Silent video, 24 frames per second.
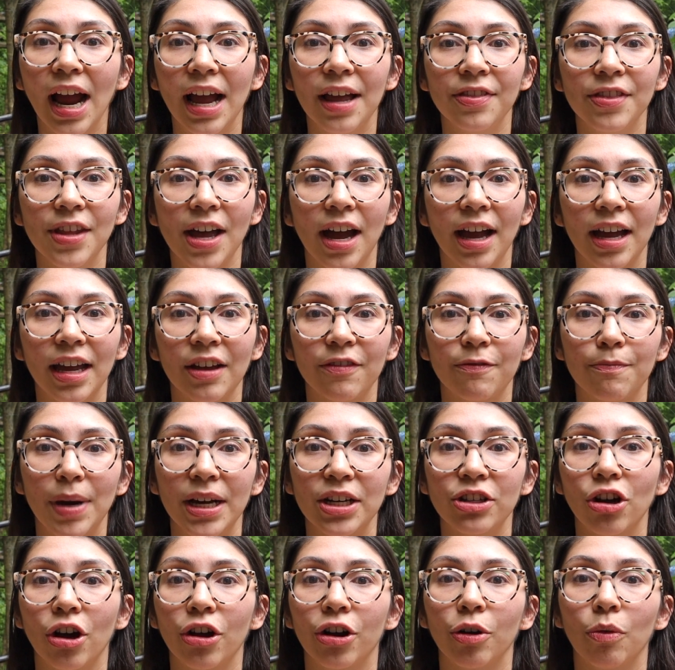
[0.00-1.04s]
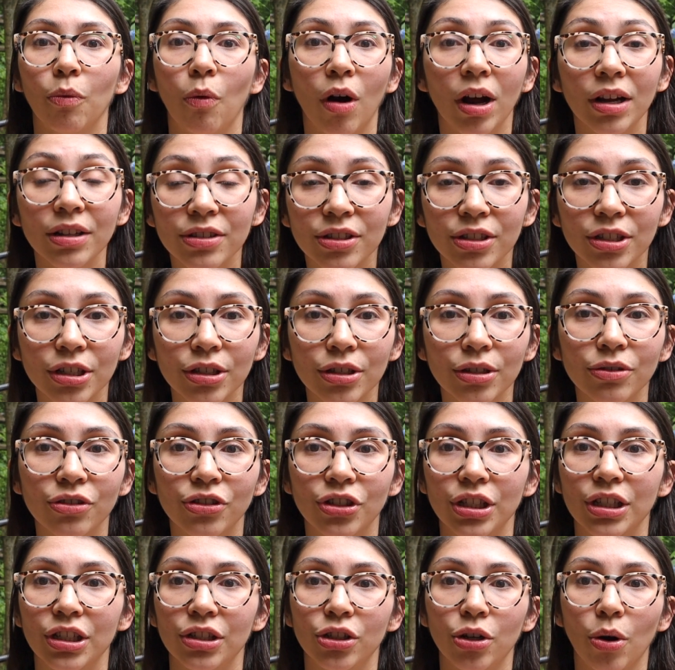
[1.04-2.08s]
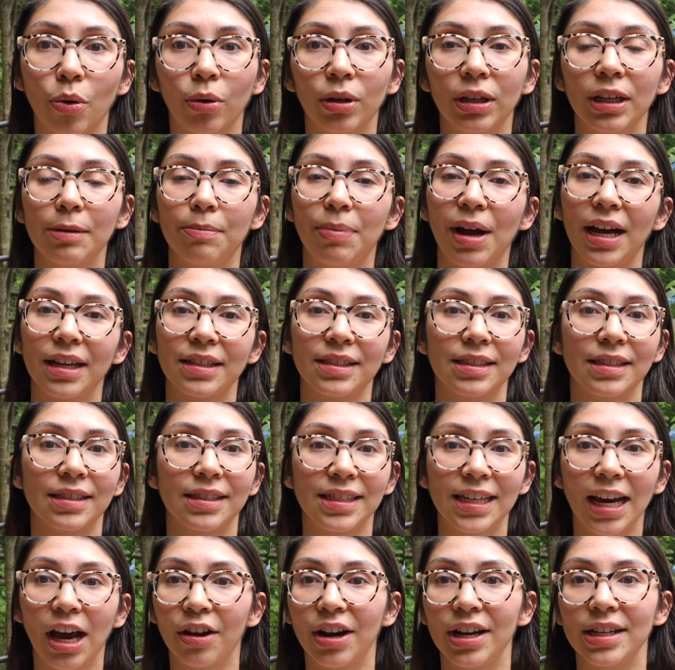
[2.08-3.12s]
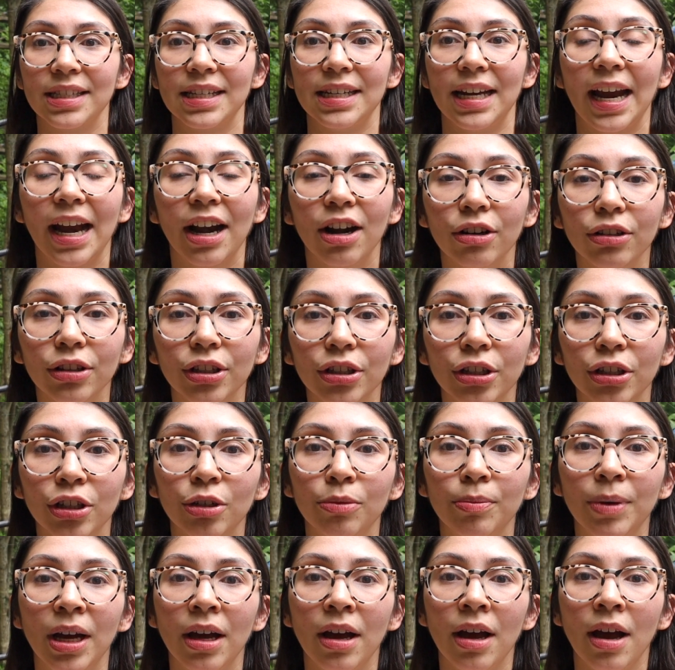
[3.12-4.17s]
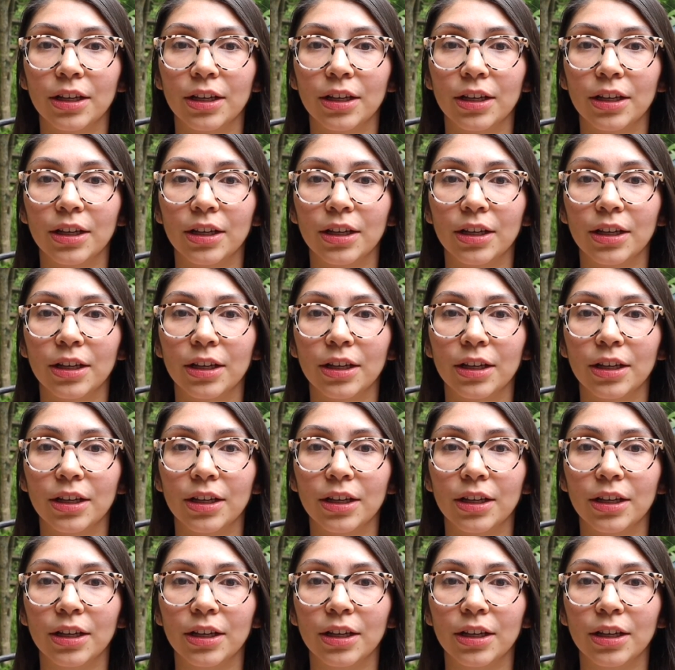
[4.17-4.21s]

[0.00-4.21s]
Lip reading: and that if my daughter wants to, she can totally pass this down as an heirloom.